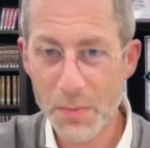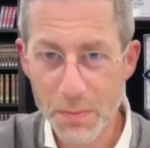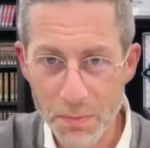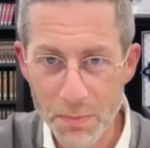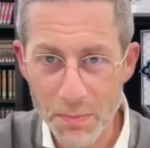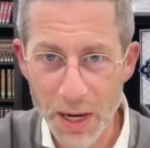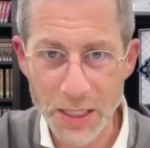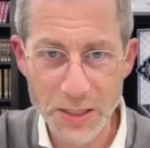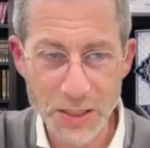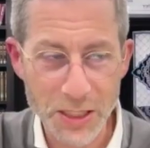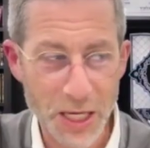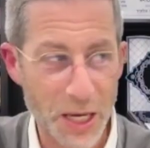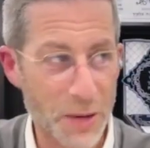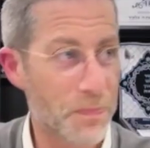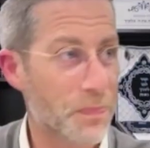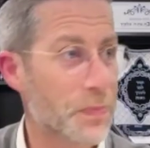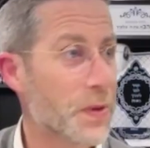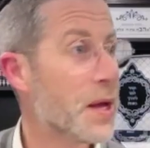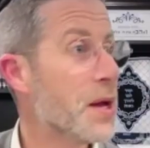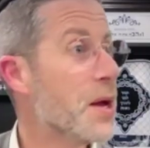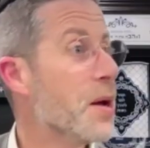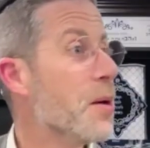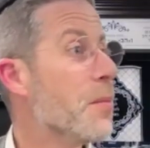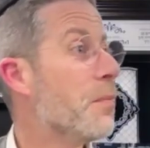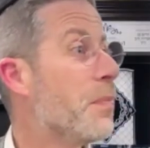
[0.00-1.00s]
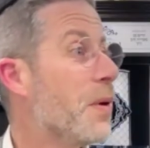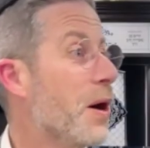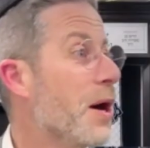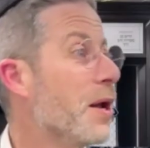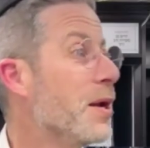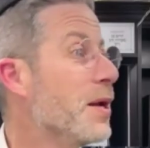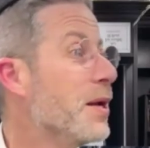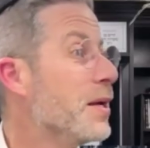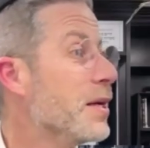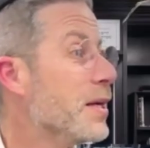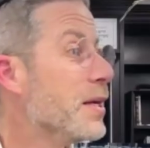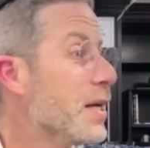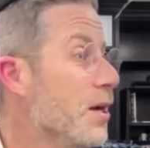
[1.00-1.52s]
Maskim.
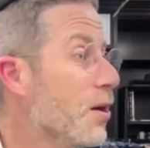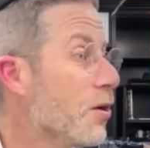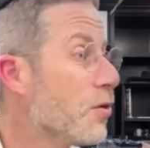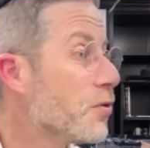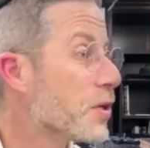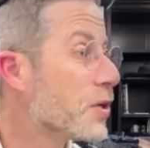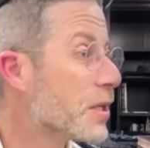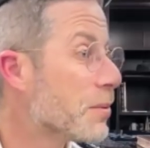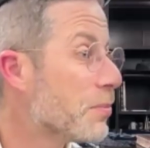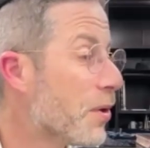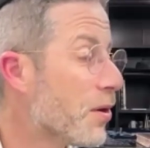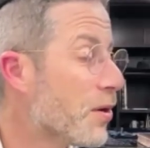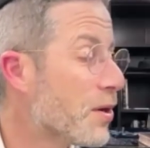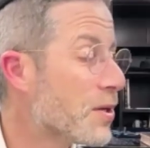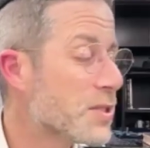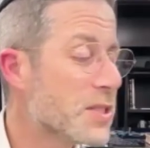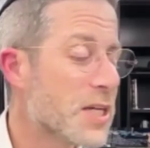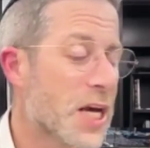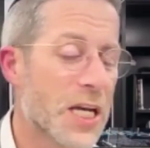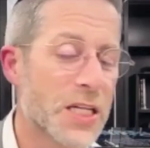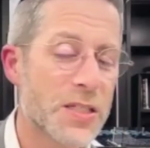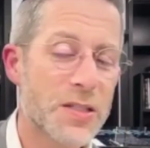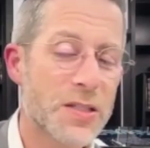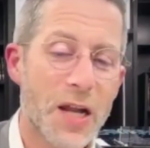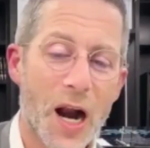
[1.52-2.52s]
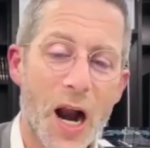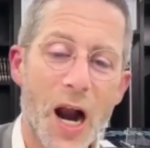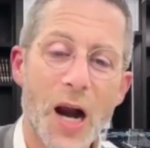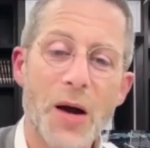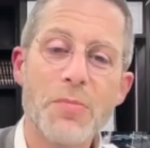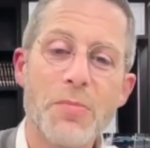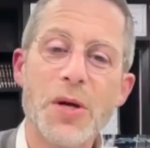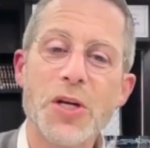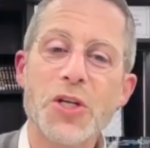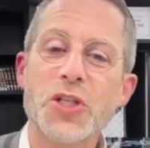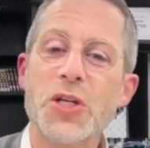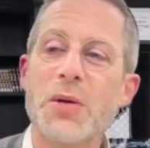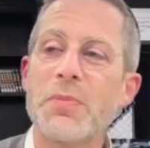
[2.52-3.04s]
But here the Gemara says that our
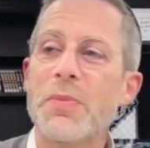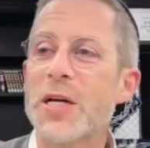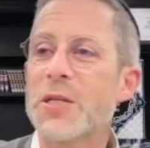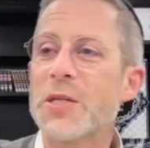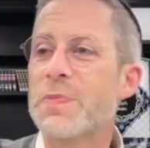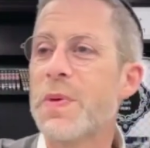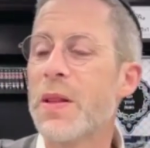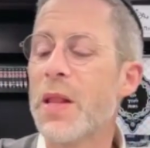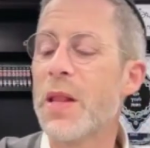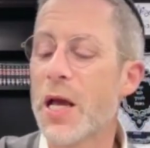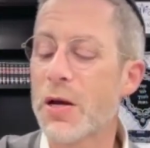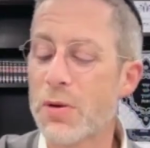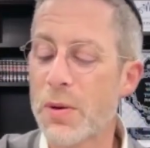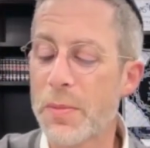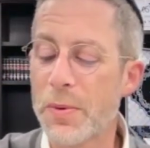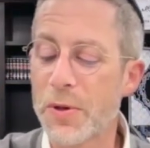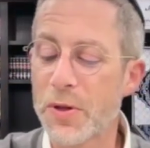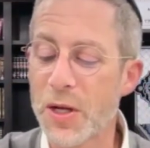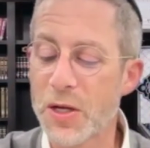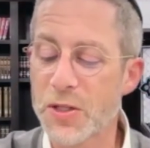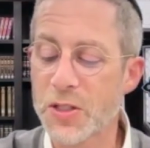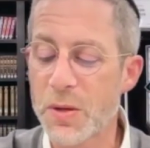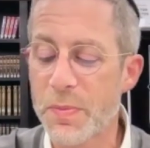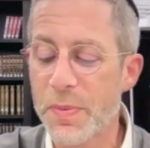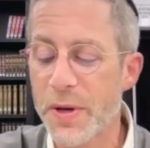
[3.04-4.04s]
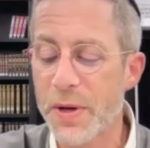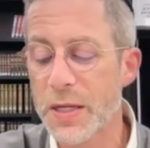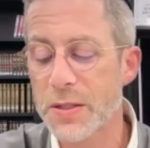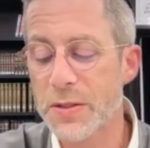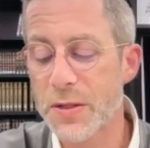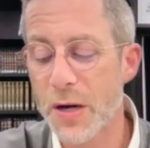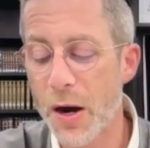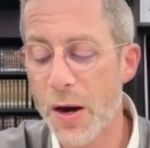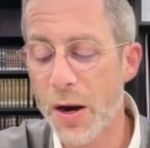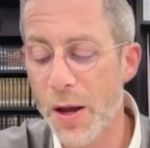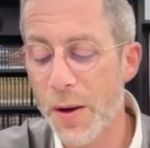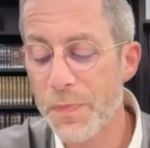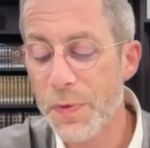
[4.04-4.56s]
Mishnah must be like Rabbi Elazar ben
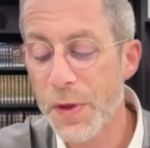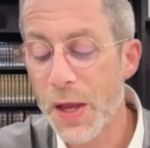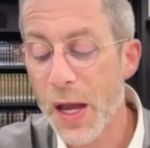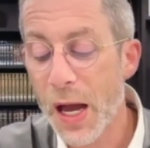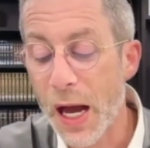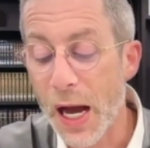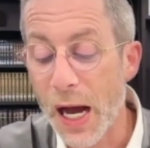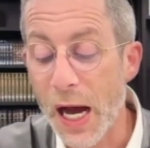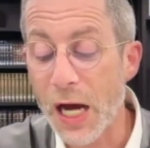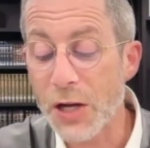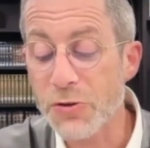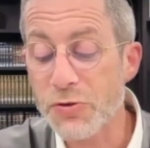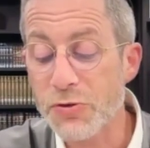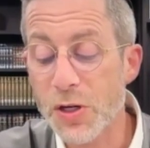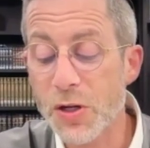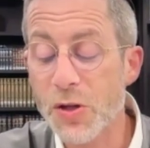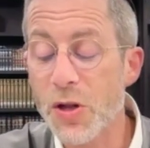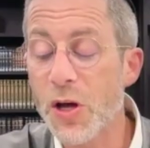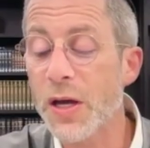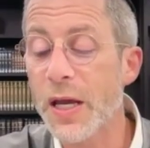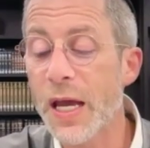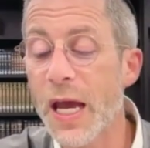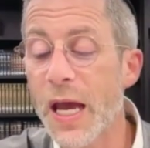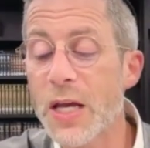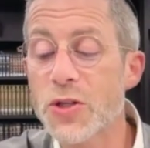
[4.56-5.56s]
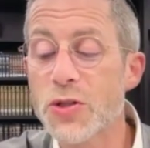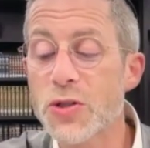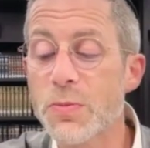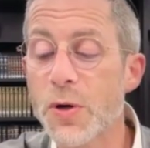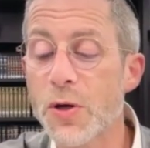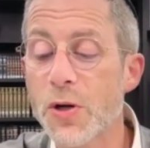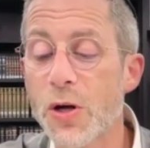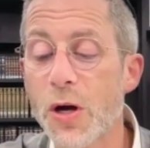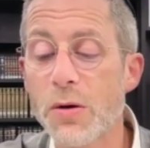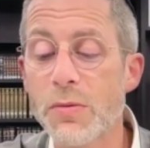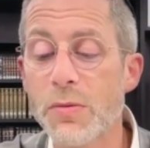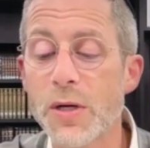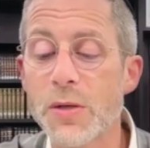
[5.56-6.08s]
Azariah. Hadron alach ezu
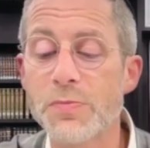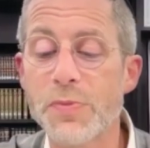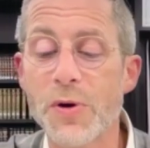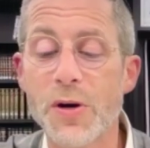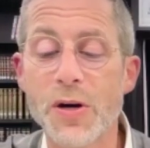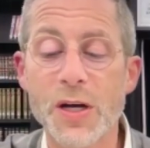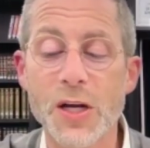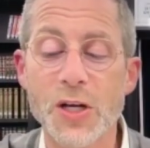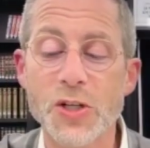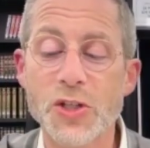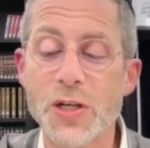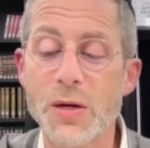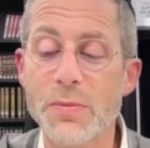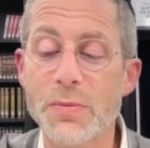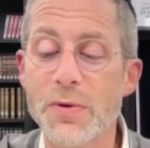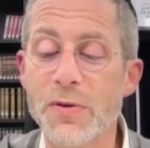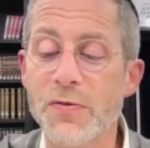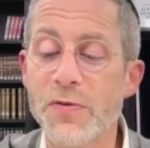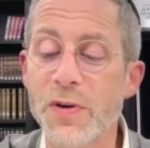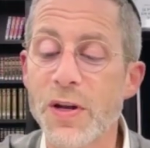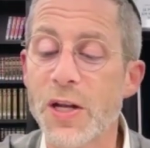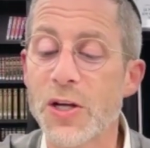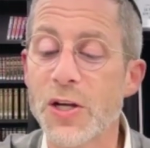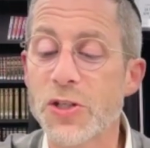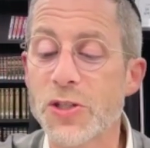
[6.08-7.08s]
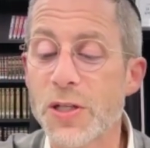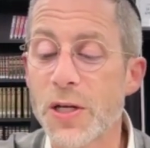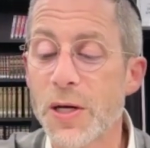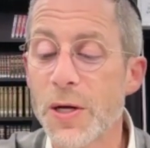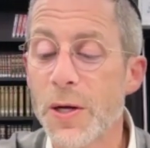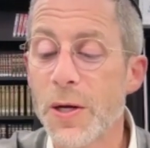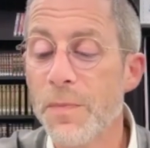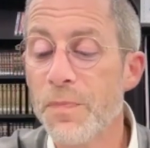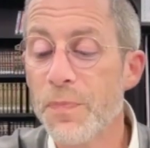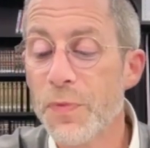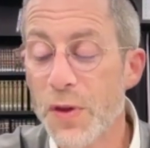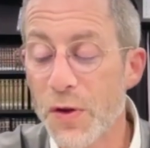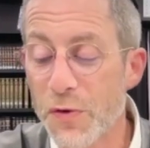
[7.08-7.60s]
makoma, and Baruch Hashem, we finished
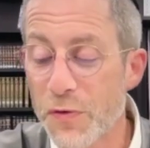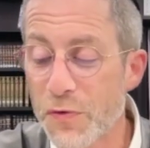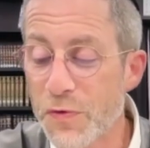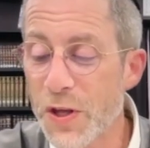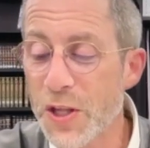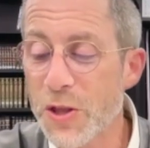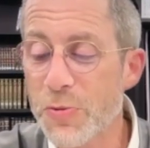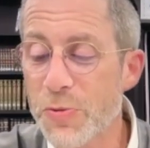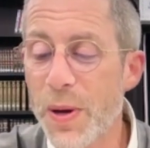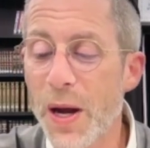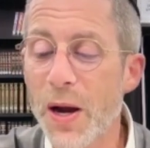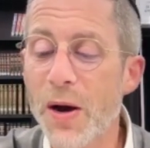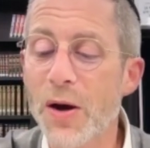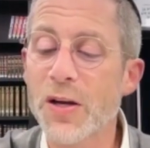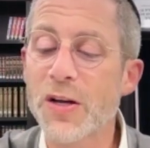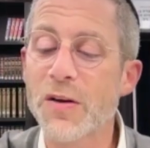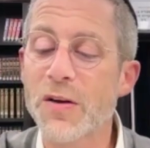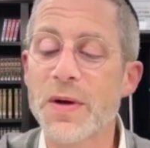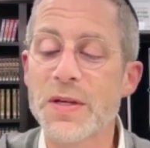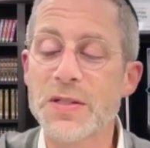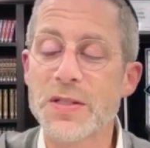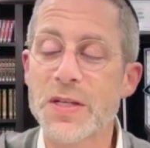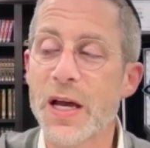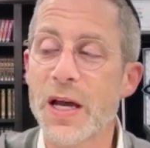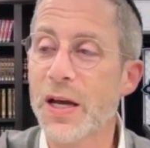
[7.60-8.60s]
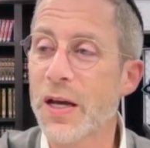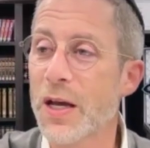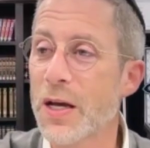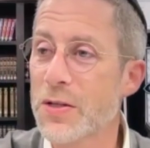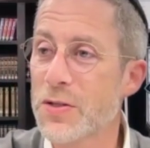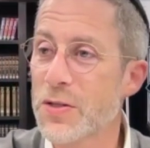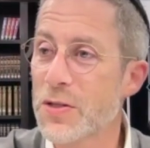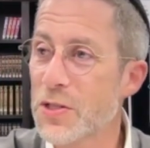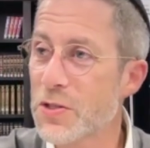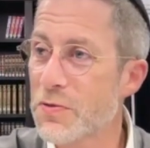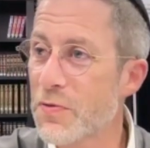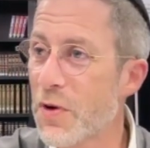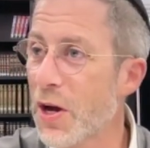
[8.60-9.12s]
the 5th parak of
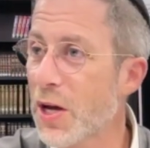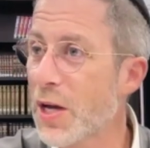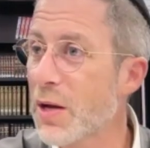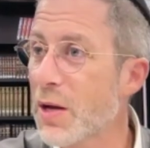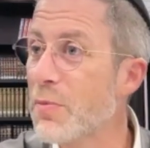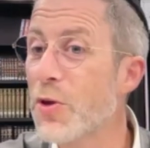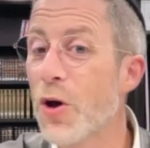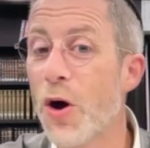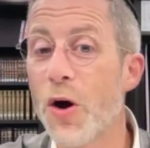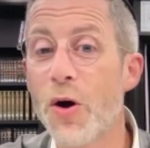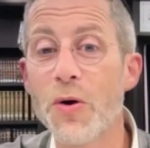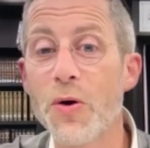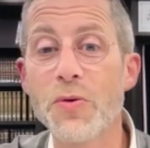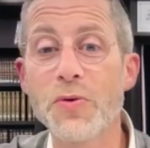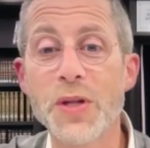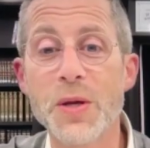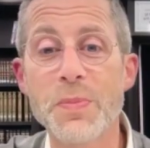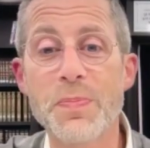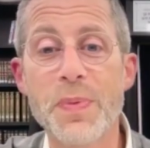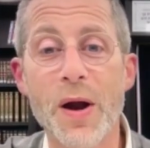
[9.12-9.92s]
Maseches, Zevachim, the only